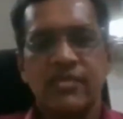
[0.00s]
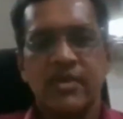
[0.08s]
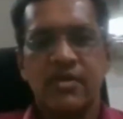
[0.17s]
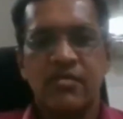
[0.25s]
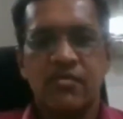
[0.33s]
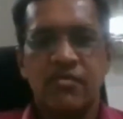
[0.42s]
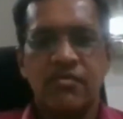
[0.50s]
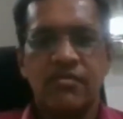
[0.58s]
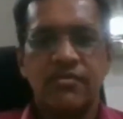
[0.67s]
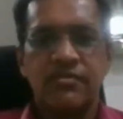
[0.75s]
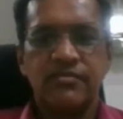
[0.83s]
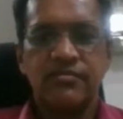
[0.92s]

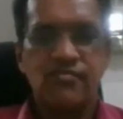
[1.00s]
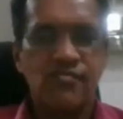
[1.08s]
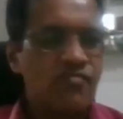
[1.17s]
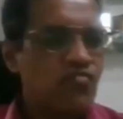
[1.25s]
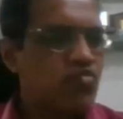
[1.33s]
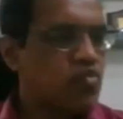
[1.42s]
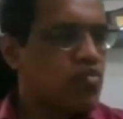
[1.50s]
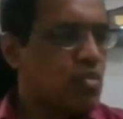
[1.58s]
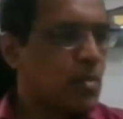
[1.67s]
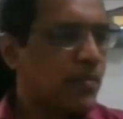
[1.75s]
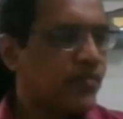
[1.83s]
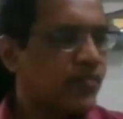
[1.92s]
say
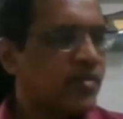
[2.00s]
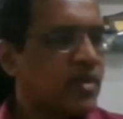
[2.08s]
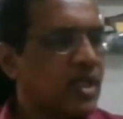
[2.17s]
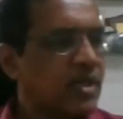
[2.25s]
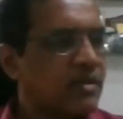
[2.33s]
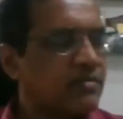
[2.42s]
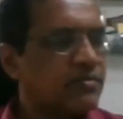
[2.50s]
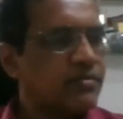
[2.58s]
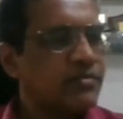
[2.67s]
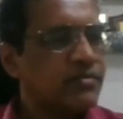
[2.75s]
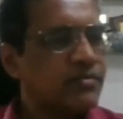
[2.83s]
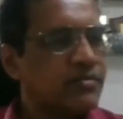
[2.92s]
RMC itself
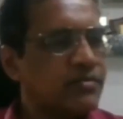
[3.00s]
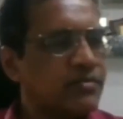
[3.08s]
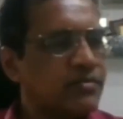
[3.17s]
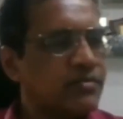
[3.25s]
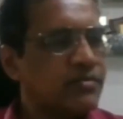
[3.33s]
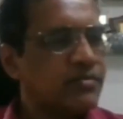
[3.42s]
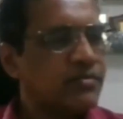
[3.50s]
is an answer